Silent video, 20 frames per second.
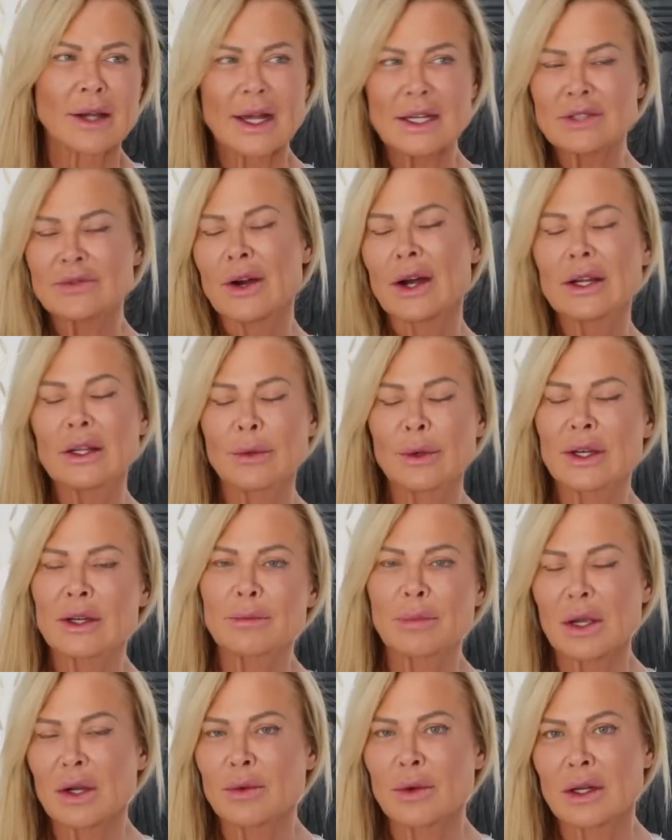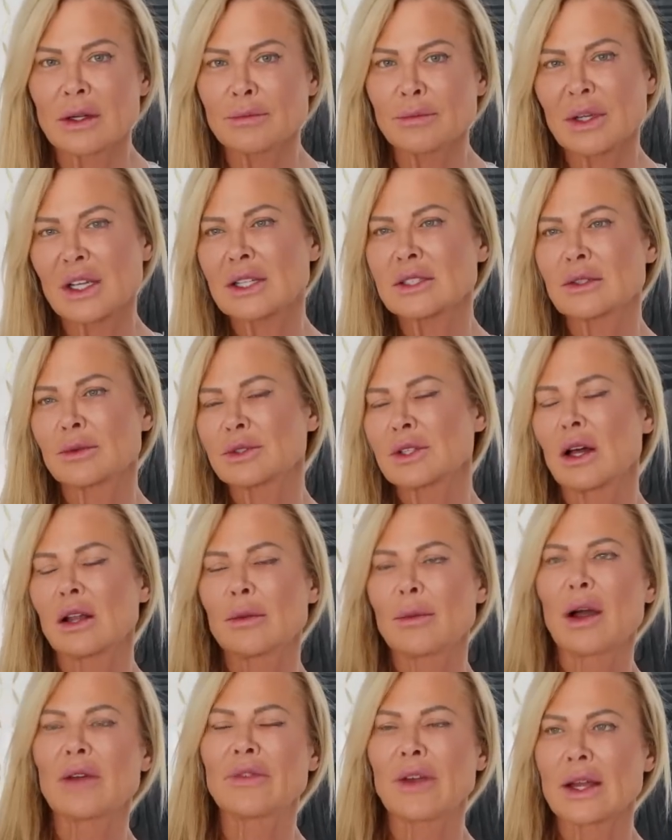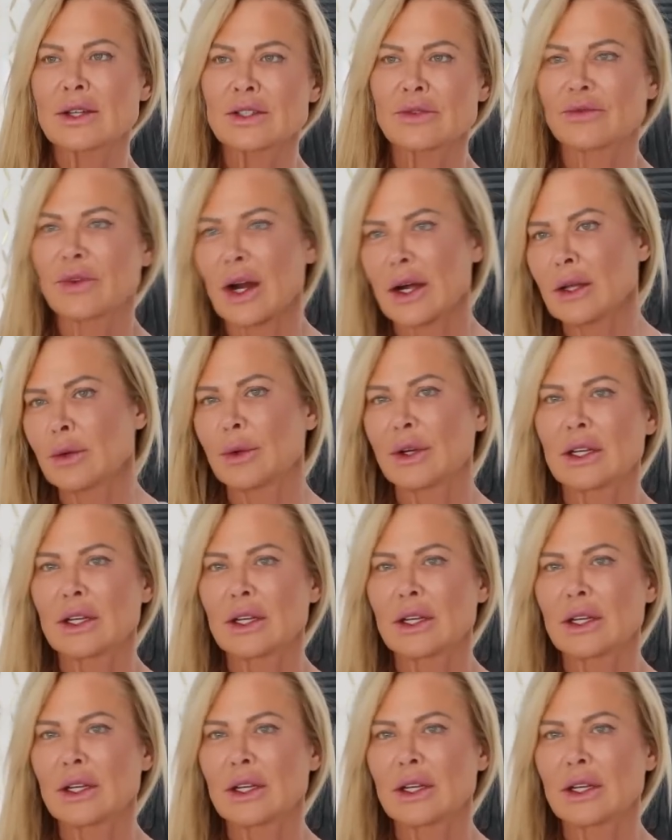Last Friday we didn't pick one because it was all about Fashion Friday.